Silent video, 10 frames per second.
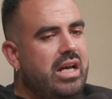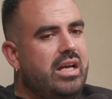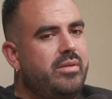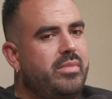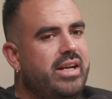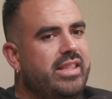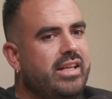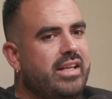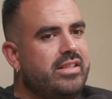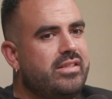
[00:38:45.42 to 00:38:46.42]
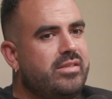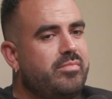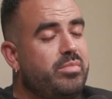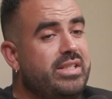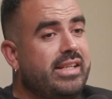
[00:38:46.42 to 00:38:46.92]
I think
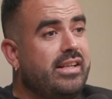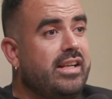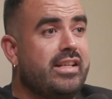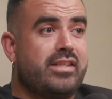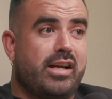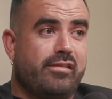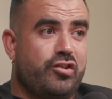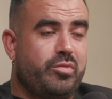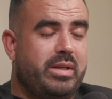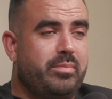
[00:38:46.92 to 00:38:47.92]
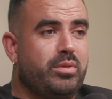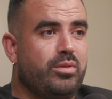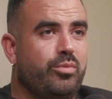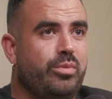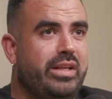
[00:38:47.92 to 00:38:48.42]
particularly as Irish
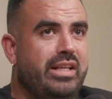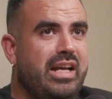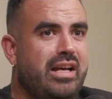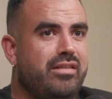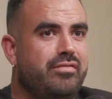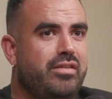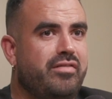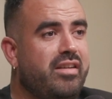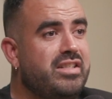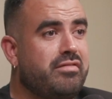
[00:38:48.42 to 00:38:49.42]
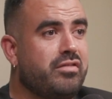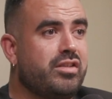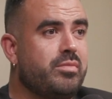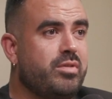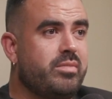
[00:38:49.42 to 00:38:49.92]
people, we have a very
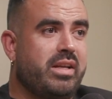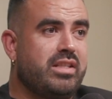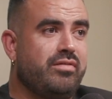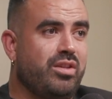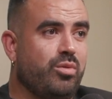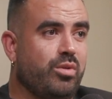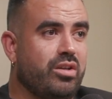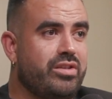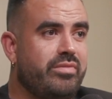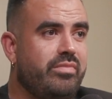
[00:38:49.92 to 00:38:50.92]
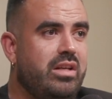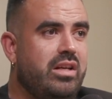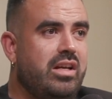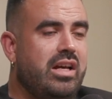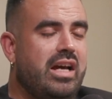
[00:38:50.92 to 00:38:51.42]
different perspective on the world,
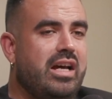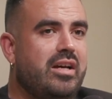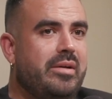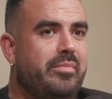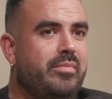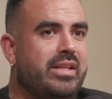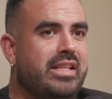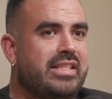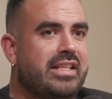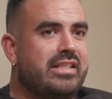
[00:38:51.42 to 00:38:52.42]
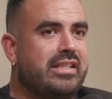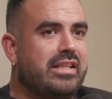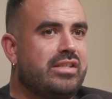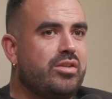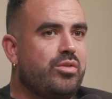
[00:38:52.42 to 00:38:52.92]
in the sense
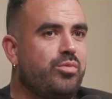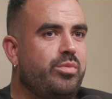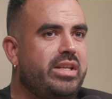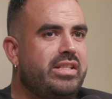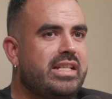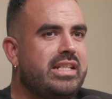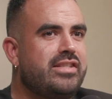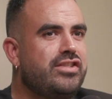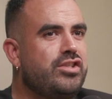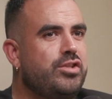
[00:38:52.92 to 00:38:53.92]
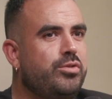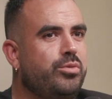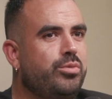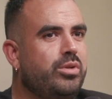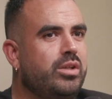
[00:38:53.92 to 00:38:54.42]
that we
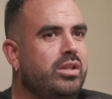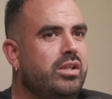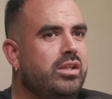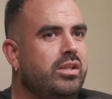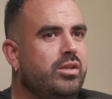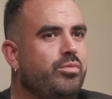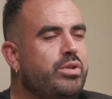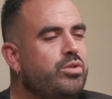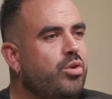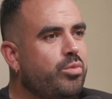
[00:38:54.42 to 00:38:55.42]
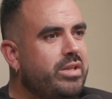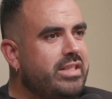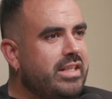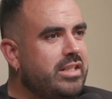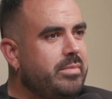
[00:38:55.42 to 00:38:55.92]
don't
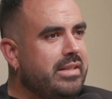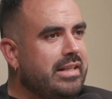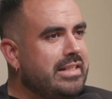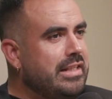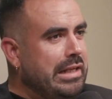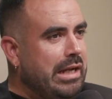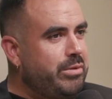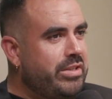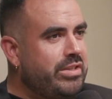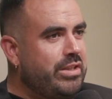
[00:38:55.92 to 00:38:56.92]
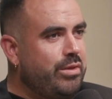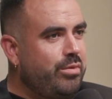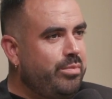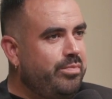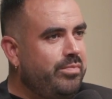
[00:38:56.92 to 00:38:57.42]
always tend to be, let's say, the loudest in the
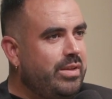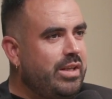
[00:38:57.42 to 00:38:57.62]
room.